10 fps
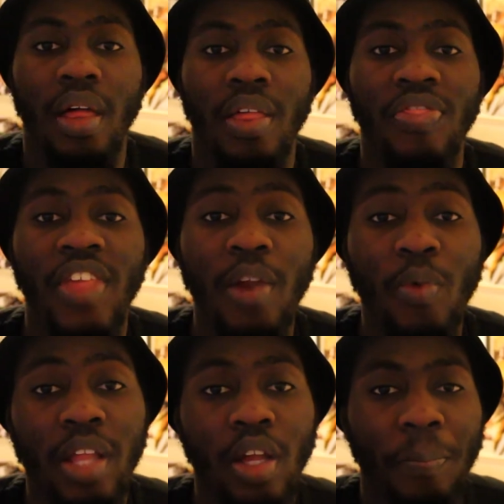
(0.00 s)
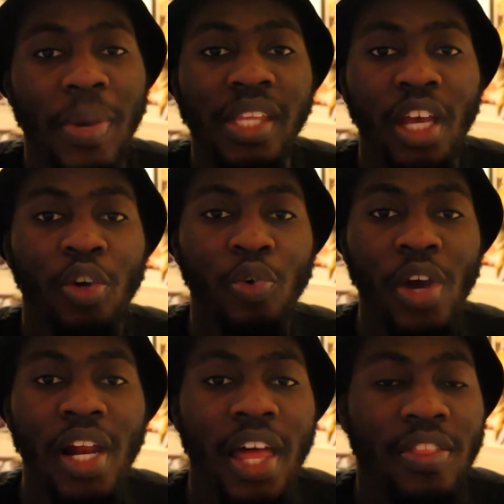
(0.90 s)
Then we had Peter
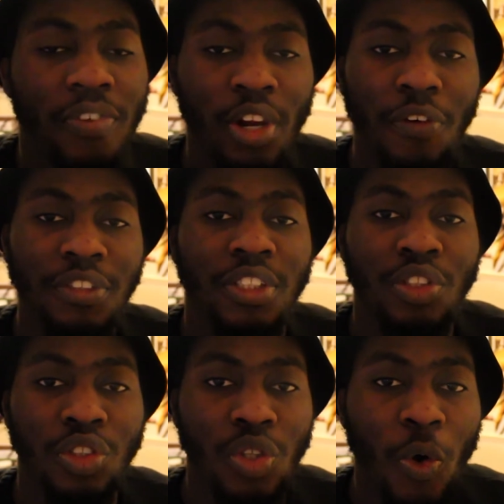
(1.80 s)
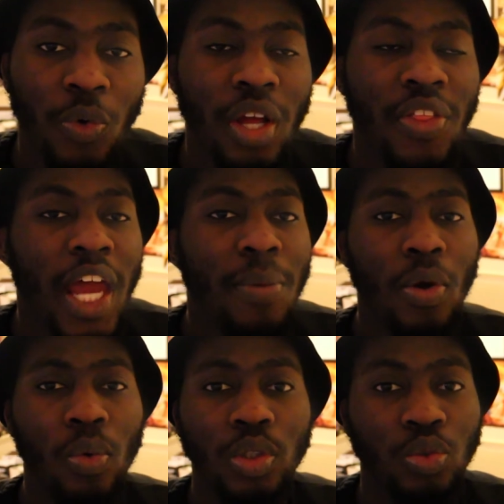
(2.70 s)
Grill and the Philosopher's Stone. The
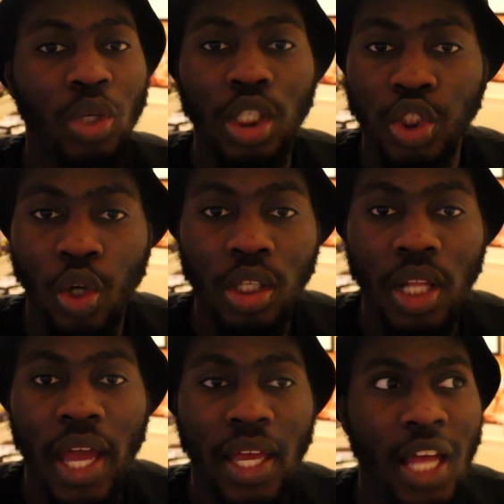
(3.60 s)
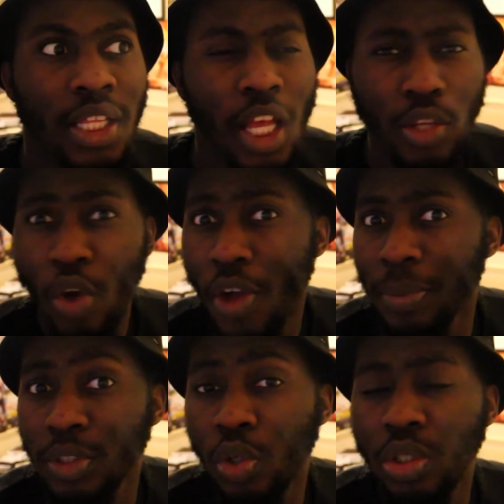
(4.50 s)
anime was really short, like it had like 12
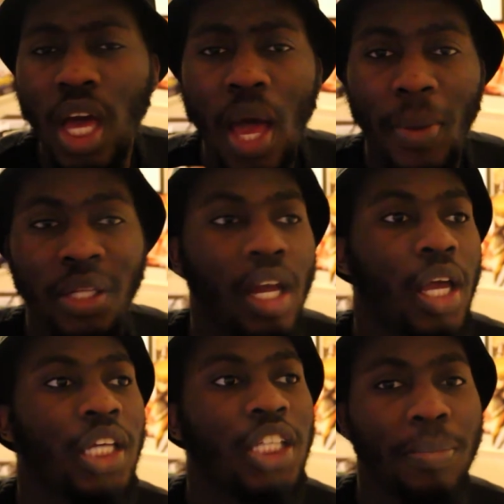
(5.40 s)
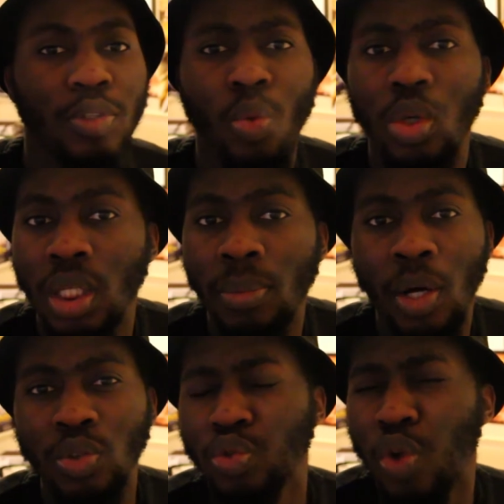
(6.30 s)
episodes, but each episode was
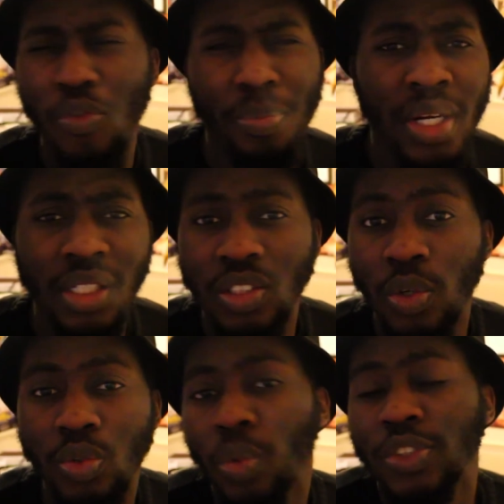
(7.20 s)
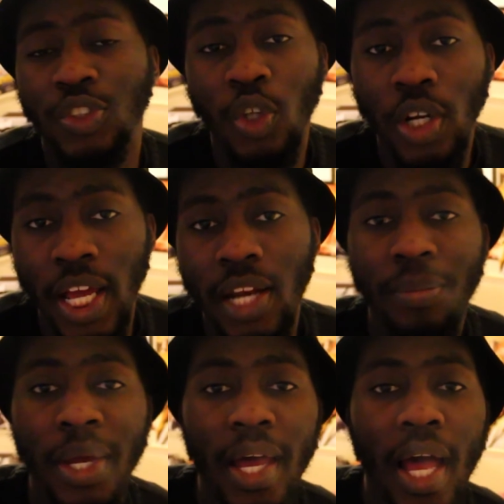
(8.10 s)
about 12 minutes, so it was short
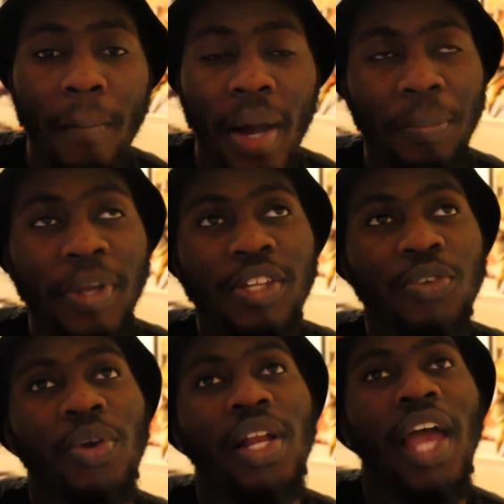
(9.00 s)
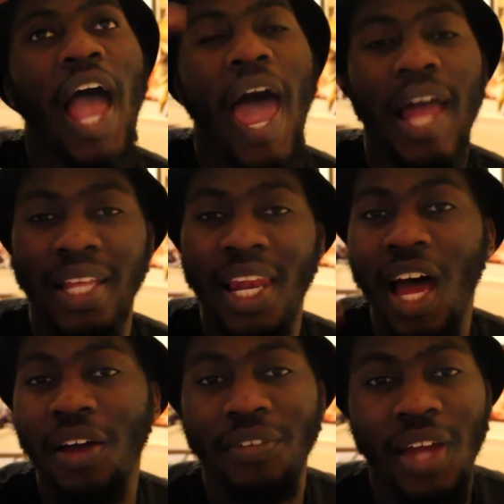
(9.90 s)
anime. But Peter Grill had to
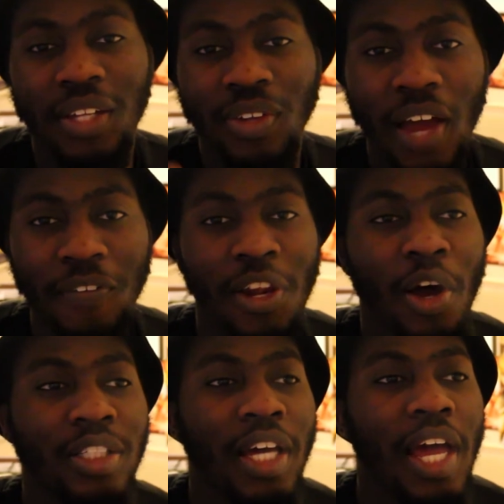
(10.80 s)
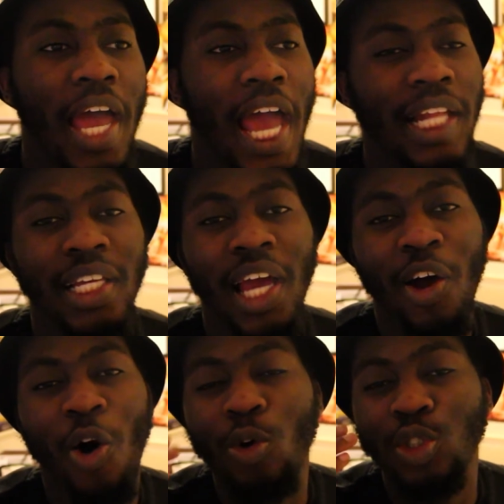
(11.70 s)
laugh a lot, and
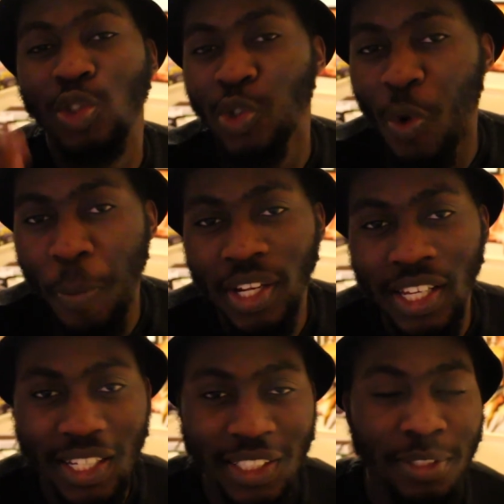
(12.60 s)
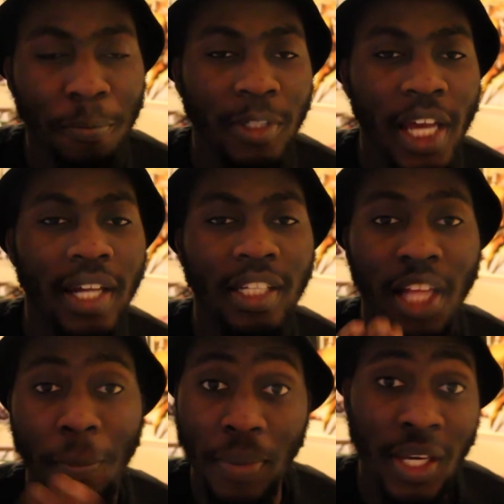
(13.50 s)
how stupid he is, the protagonist,
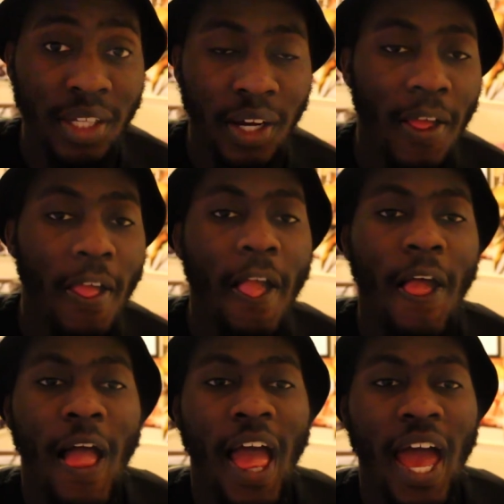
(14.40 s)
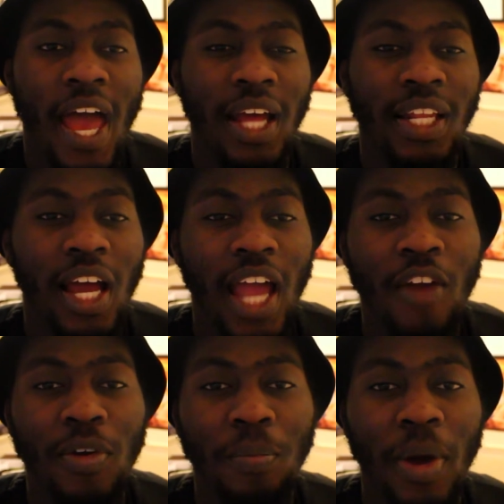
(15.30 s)
like Peter, and like
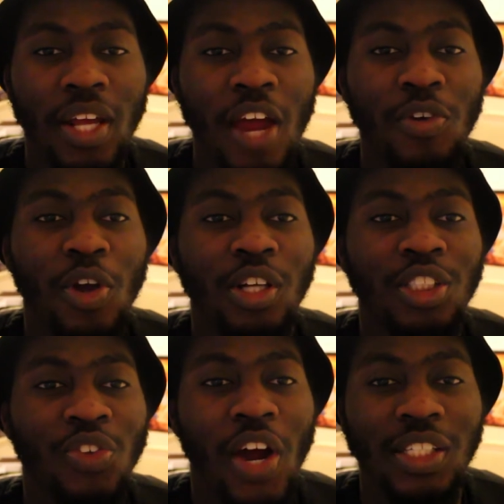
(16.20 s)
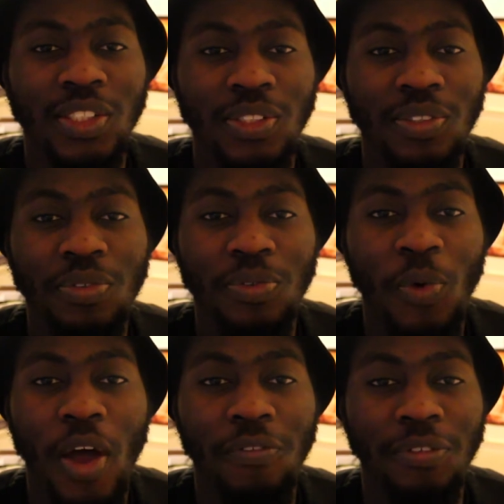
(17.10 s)
every girl tries
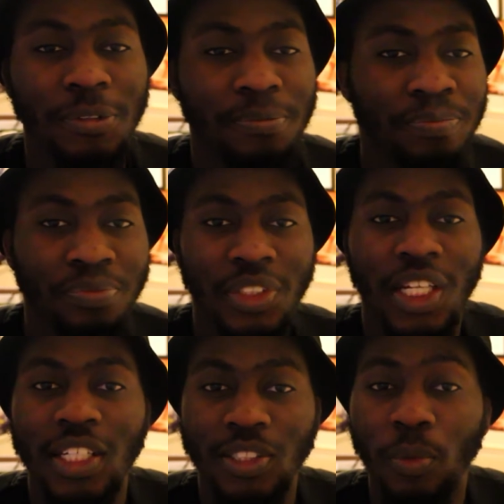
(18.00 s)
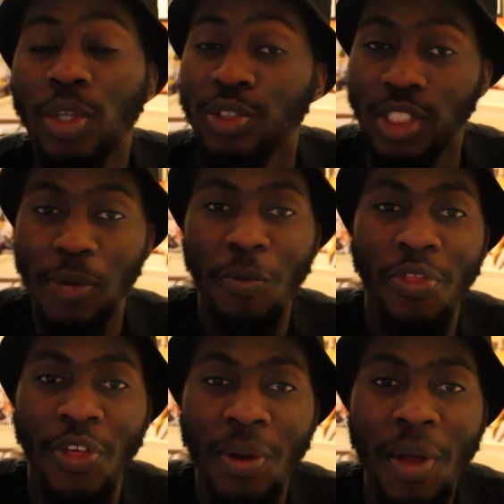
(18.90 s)
to want to sleep
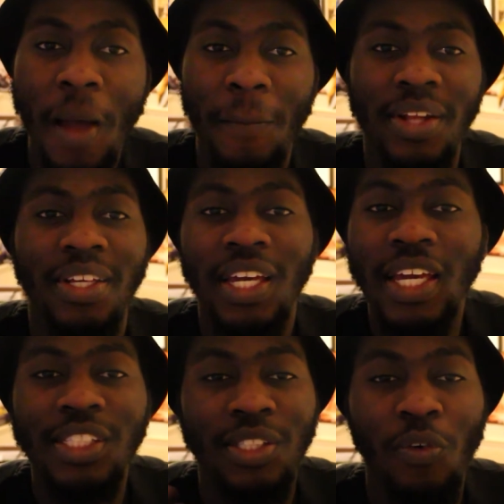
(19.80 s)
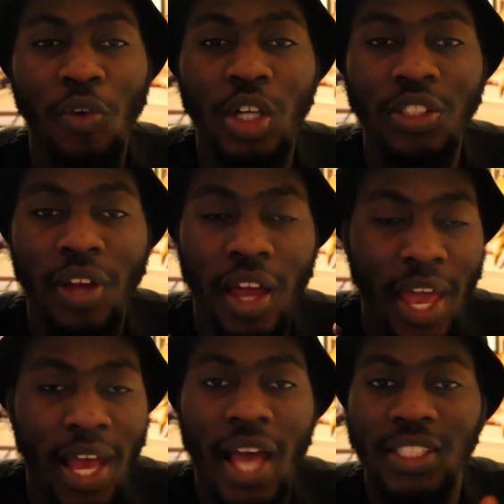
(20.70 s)
with him, but he of course
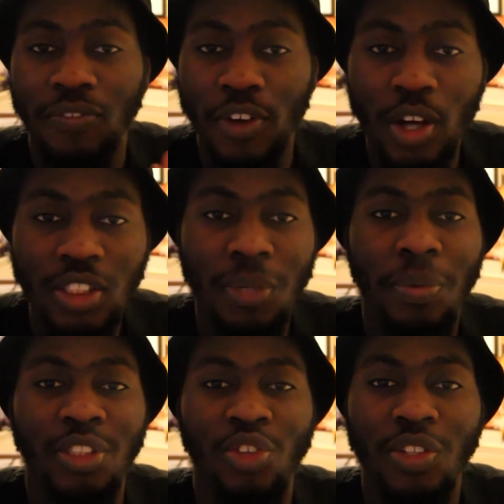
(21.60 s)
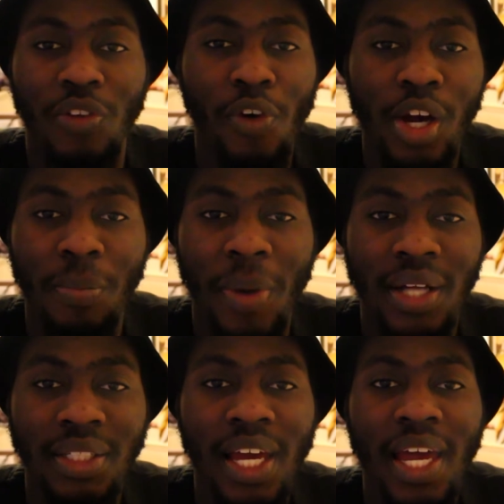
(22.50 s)
has a fiance, but tries to avoid it.
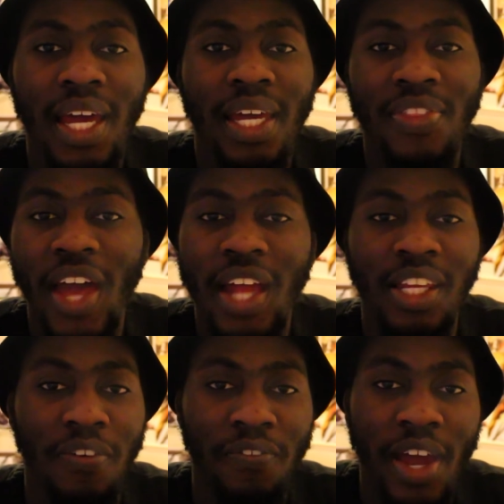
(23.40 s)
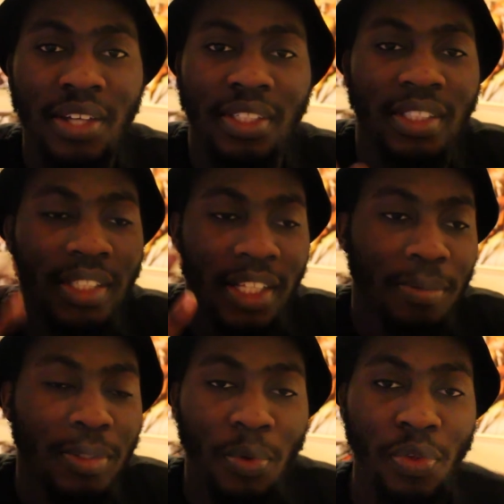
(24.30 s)
But in the end, he fakes and
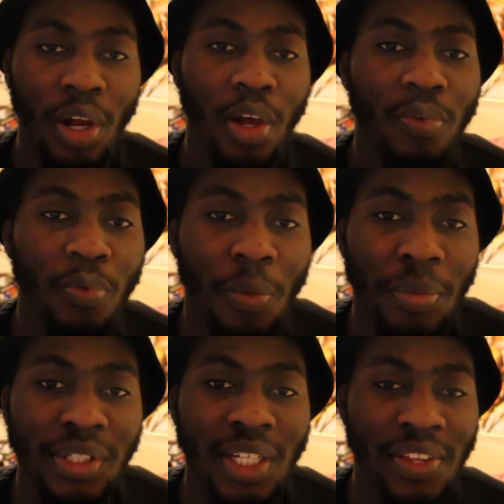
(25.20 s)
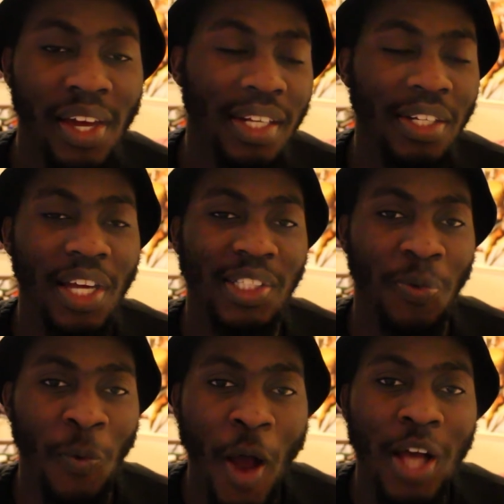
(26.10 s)
sleeps with a lot of women, and then it gets
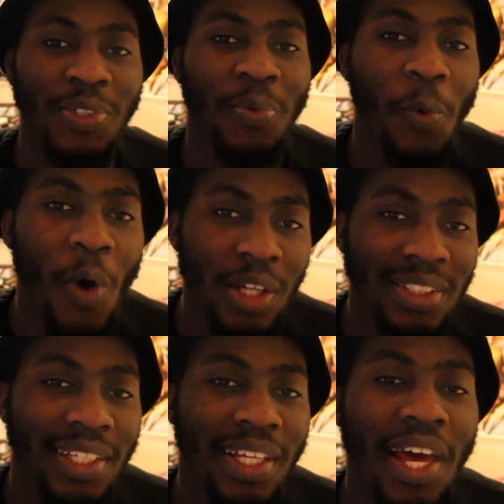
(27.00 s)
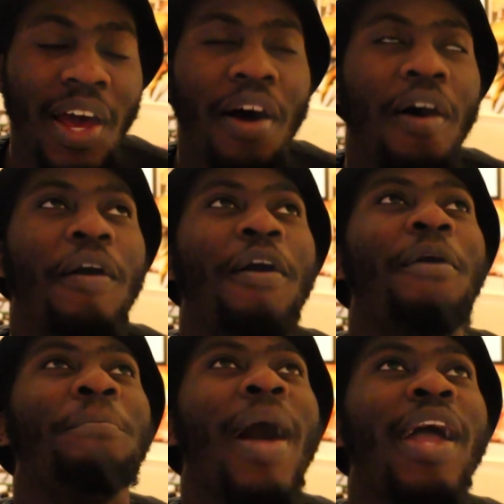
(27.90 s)
worse and worse, and
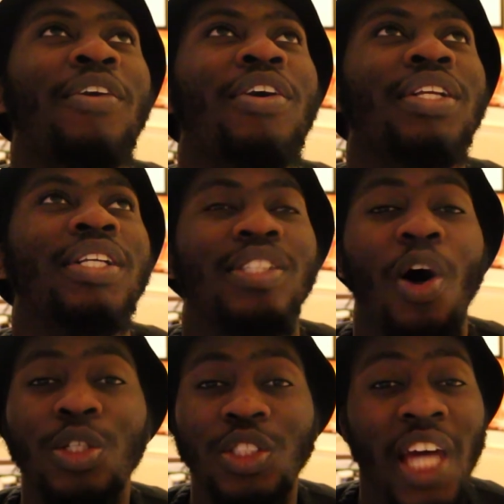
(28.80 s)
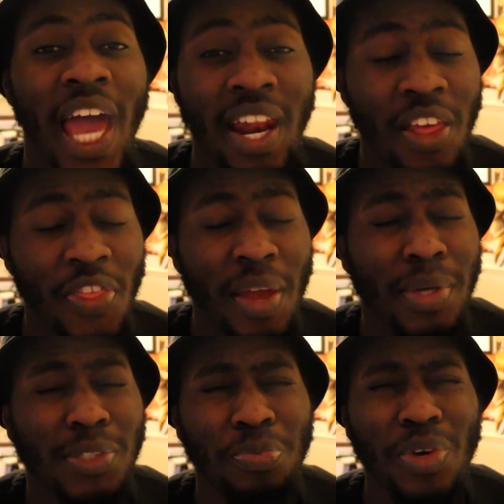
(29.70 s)
oh my goodness. Also, the ending thing
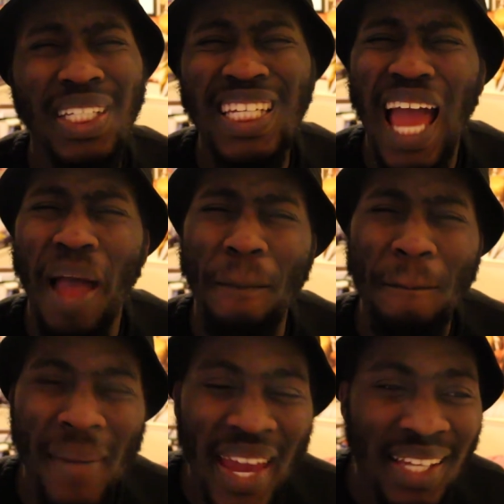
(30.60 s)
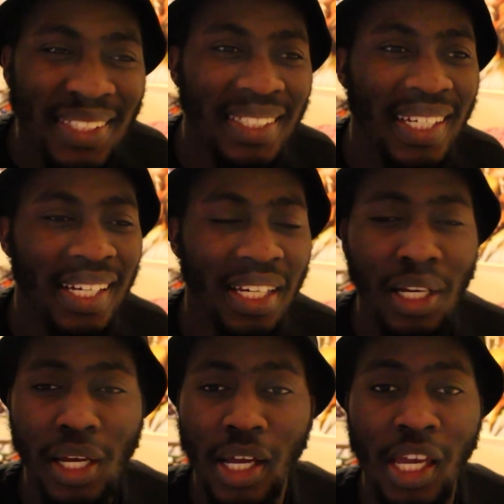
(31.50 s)
is pretty amazing.
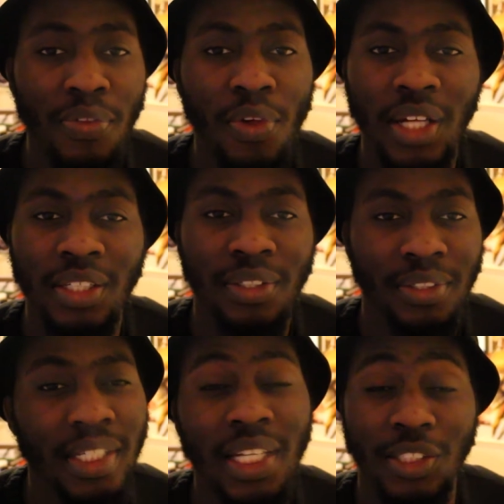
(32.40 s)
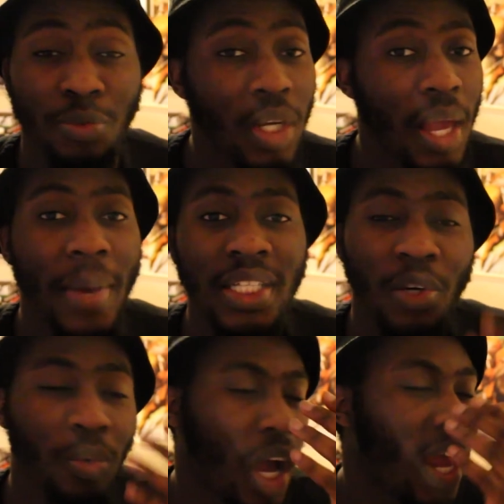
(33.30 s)
Even though it's really
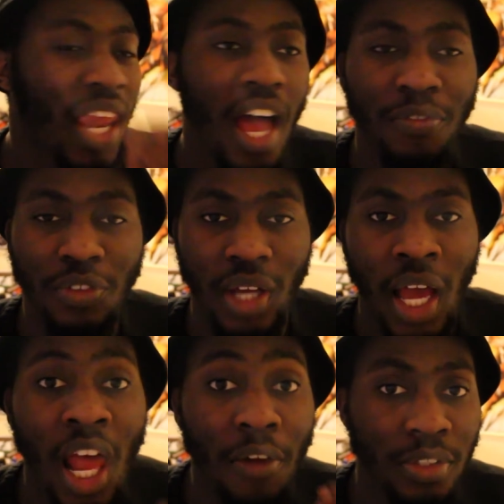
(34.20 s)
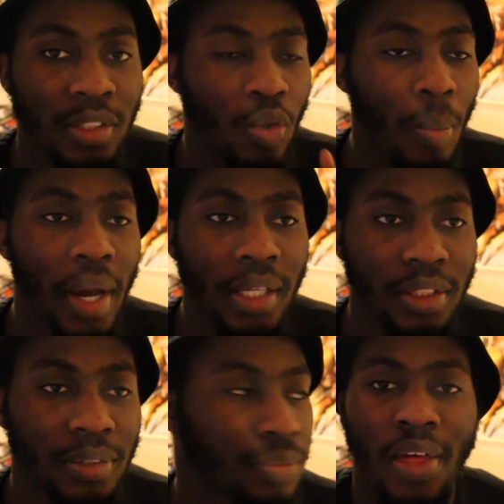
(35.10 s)
amazing, I loved this so
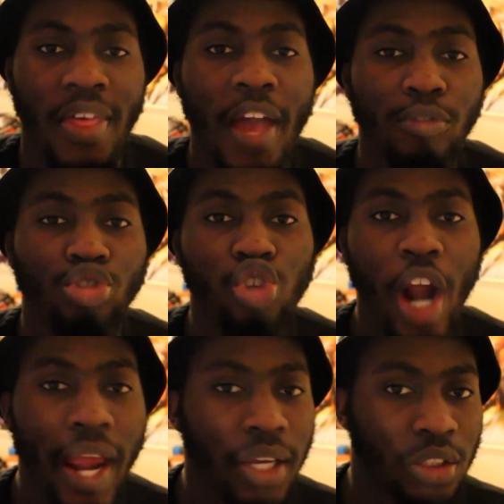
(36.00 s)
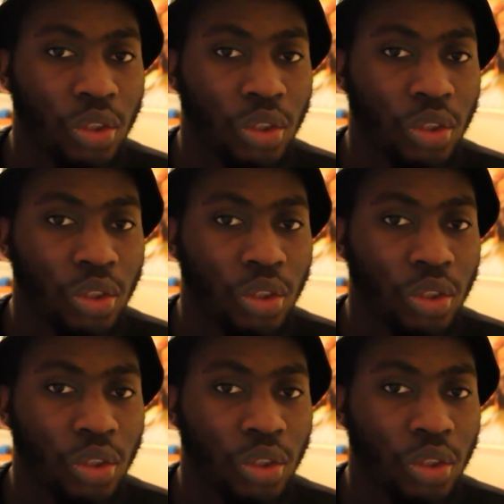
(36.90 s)
much. We have Dragon's